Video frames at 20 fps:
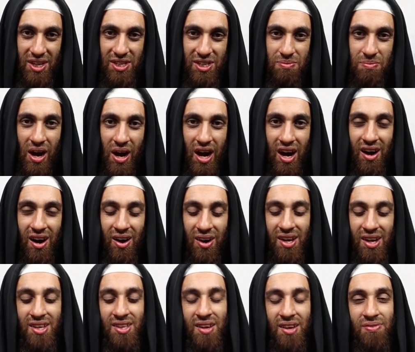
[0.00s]
the ijma'ah
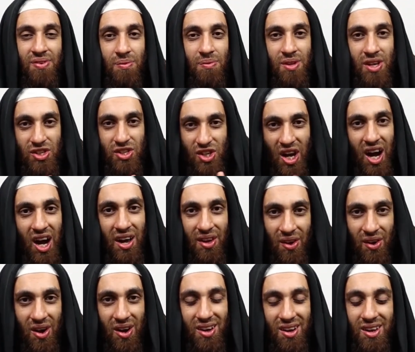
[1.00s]
are either from the
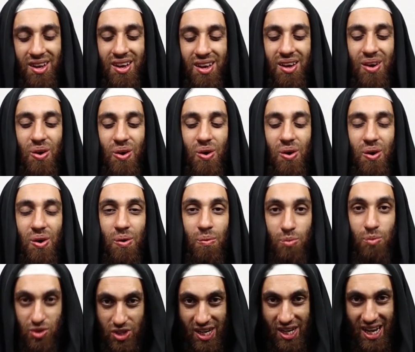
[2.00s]
Asha'ira,
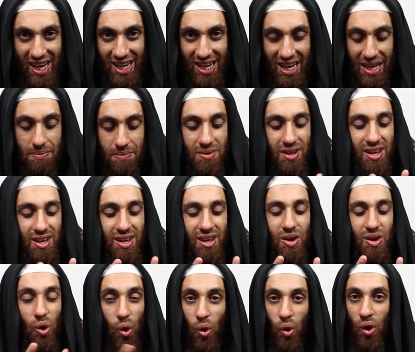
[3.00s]
Mutakallim,
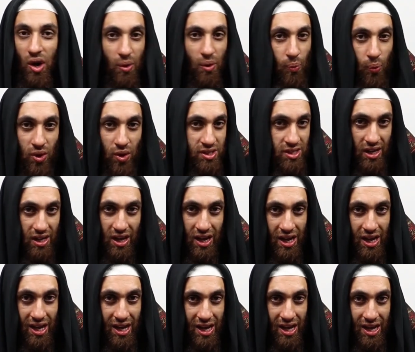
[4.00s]
or was
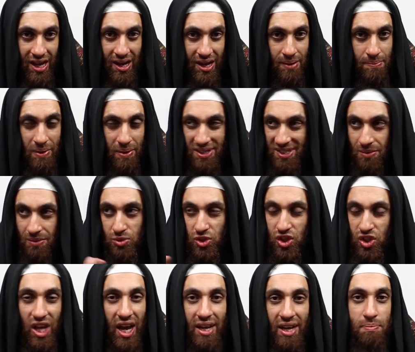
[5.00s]
basically
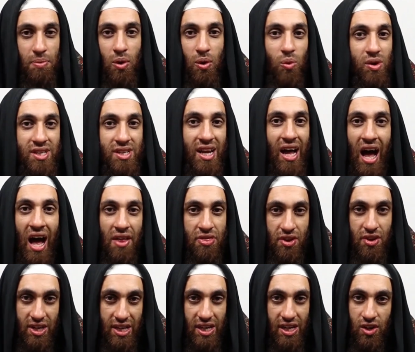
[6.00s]
Mujtahid but wasn't an
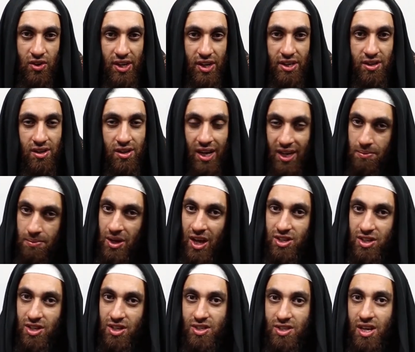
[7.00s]
Athari in creed, like Ibn
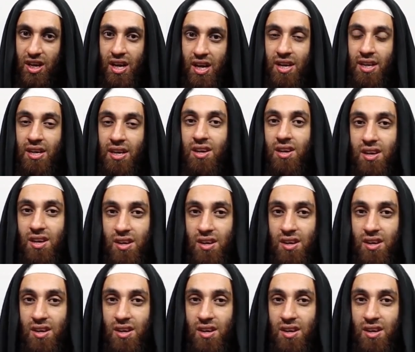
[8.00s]
Hajar al-Asqalani.